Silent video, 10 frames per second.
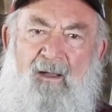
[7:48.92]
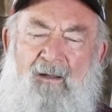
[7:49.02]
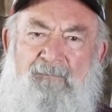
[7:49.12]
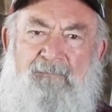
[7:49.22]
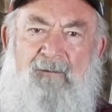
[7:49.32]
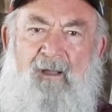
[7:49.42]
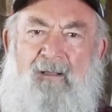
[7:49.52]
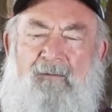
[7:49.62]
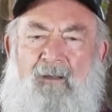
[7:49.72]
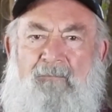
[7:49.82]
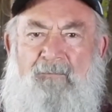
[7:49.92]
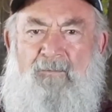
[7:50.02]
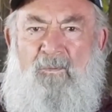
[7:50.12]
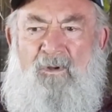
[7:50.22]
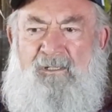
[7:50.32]
off of
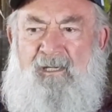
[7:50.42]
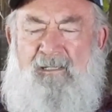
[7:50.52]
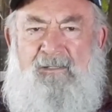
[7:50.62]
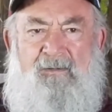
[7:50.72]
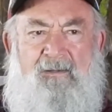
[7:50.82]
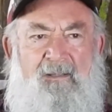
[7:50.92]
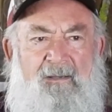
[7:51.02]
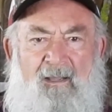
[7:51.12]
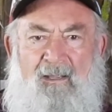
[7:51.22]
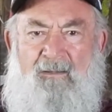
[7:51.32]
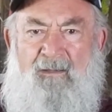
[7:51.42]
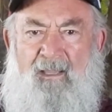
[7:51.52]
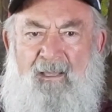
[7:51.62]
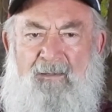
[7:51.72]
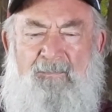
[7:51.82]
a Winchester. You're not going to
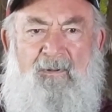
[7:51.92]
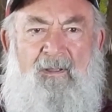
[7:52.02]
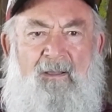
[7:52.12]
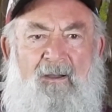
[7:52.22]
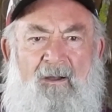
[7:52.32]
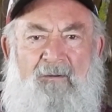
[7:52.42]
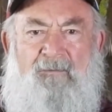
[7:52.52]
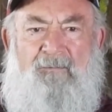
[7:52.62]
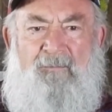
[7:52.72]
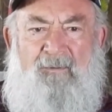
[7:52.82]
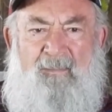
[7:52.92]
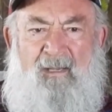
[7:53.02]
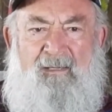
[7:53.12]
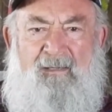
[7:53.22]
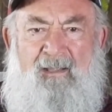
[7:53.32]
get it off of a
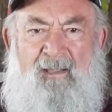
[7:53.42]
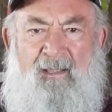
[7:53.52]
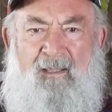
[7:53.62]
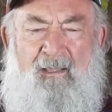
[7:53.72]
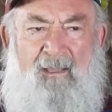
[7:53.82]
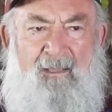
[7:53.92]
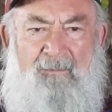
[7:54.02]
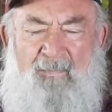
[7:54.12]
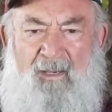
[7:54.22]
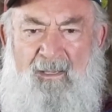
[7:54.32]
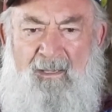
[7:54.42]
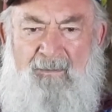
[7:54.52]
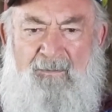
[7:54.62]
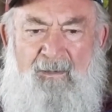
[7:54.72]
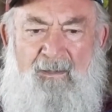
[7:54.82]
Remington and many
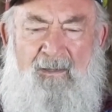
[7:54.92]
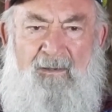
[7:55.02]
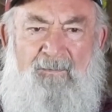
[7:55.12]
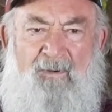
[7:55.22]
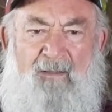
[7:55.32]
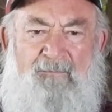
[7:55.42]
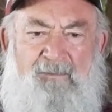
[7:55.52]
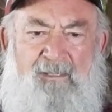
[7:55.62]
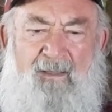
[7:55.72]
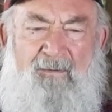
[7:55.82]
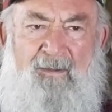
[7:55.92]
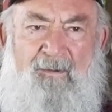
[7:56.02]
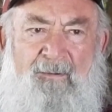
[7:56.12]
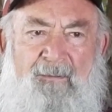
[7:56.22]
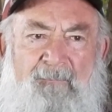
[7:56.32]
other rifles out
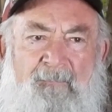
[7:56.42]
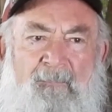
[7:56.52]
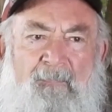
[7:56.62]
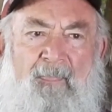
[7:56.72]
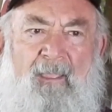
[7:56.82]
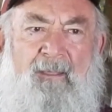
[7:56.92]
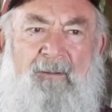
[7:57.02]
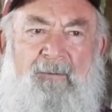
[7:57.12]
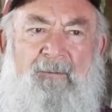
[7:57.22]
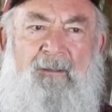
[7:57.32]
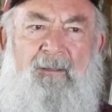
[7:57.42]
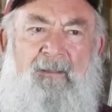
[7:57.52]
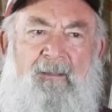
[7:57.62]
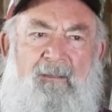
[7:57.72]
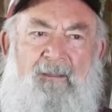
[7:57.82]
here, you know.
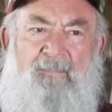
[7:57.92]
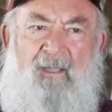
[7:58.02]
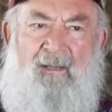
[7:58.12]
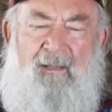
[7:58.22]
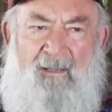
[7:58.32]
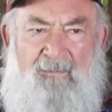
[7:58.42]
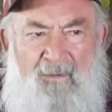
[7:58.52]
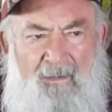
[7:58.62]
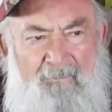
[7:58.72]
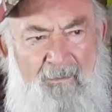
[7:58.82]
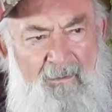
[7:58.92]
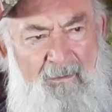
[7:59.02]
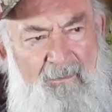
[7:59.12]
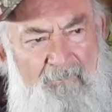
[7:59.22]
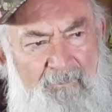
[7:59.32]
You pay a lot of money,
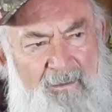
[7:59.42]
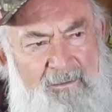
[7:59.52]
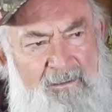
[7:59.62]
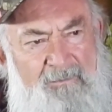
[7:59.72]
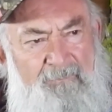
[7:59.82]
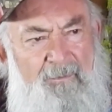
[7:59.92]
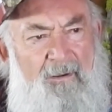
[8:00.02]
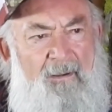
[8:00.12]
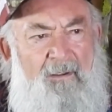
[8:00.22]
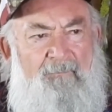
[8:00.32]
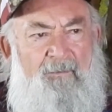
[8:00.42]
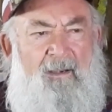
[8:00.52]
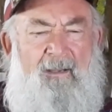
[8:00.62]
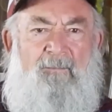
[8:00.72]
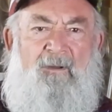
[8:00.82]
for instance, for any